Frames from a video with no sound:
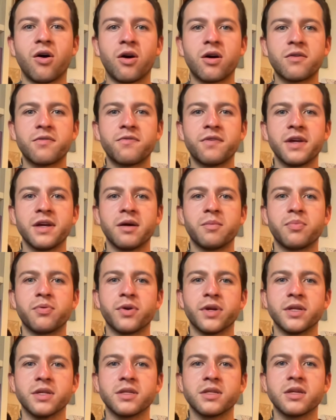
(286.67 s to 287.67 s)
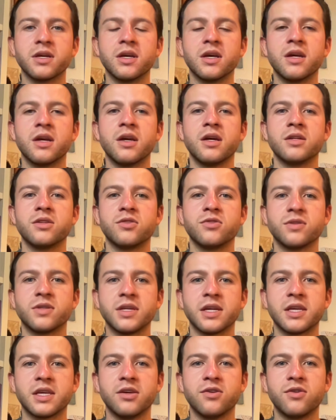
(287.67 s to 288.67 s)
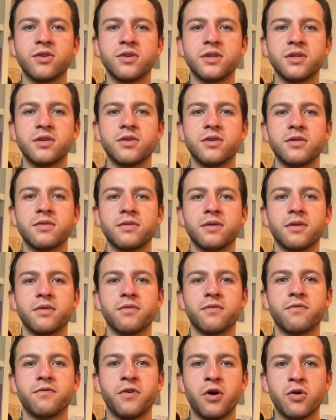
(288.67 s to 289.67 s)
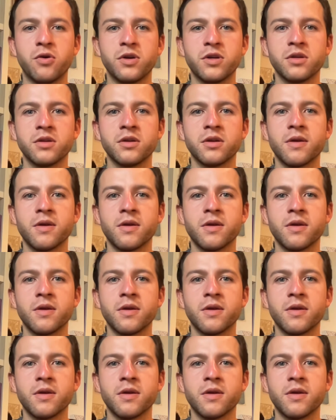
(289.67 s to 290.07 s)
or fingerprint to secure your phone,